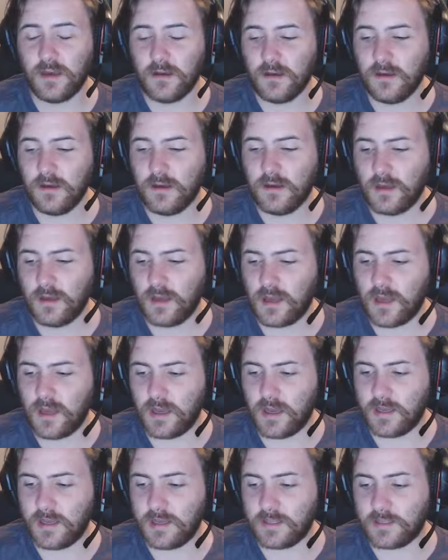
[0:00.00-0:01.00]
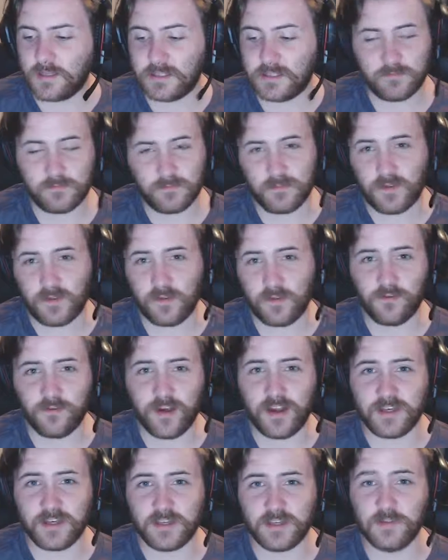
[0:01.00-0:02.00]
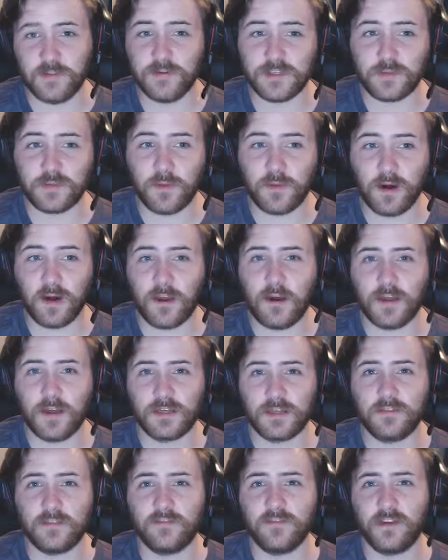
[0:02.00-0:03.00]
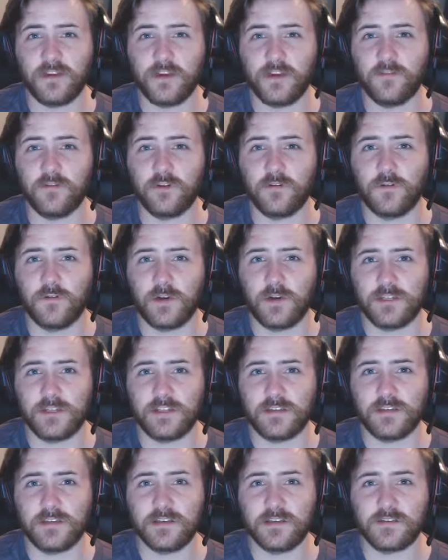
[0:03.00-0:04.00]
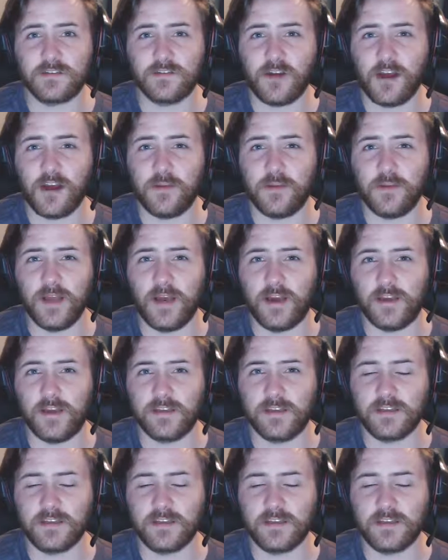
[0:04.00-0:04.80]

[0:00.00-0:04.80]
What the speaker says: It's great too, spot on to the flavor of what it's described as.